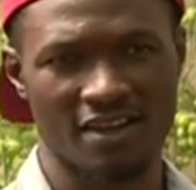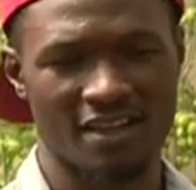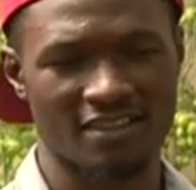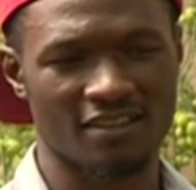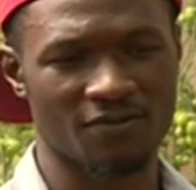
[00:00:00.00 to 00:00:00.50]

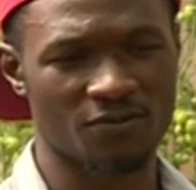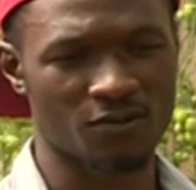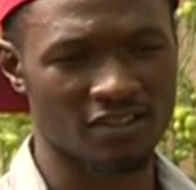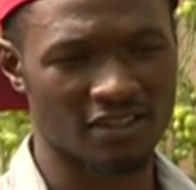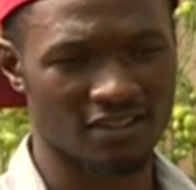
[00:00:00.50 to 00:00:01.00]
and the
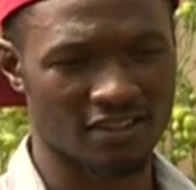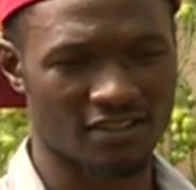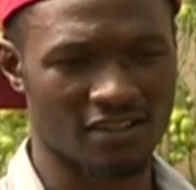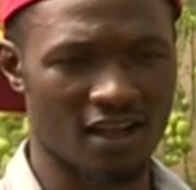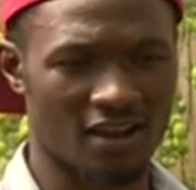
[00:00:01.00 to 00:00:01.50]
fruit
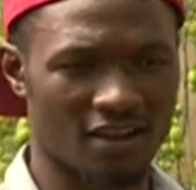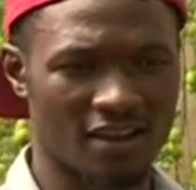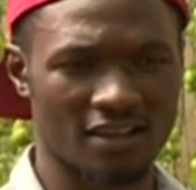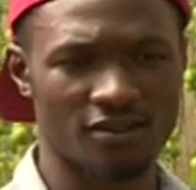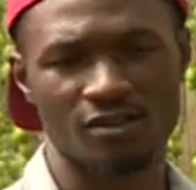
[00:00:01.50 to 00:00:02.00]
is uh,
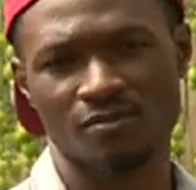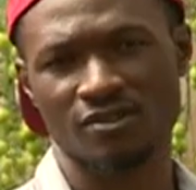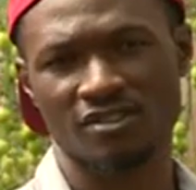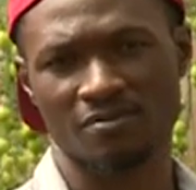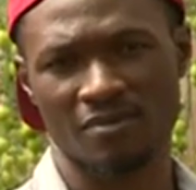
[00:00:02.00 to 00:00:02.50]
like
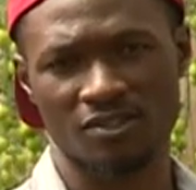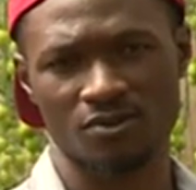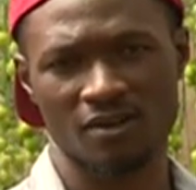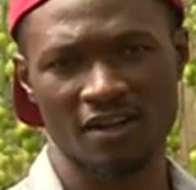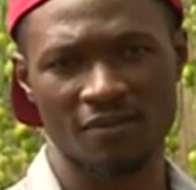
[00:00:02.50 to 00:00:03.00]
almost
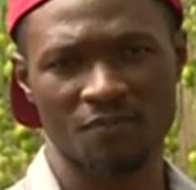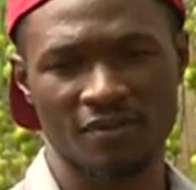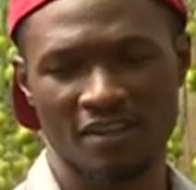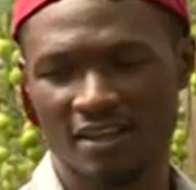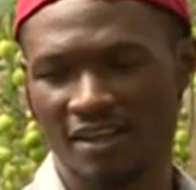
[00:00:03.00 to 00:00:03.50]
mature,
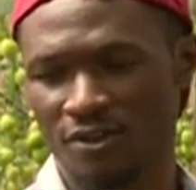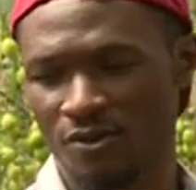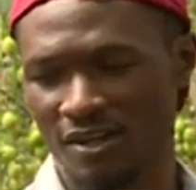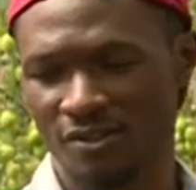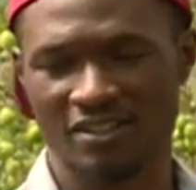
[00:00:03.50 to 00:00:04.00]

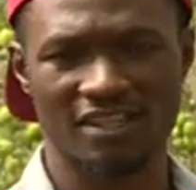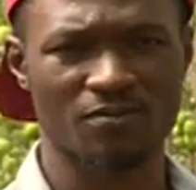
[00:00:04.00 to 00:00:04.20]
you now start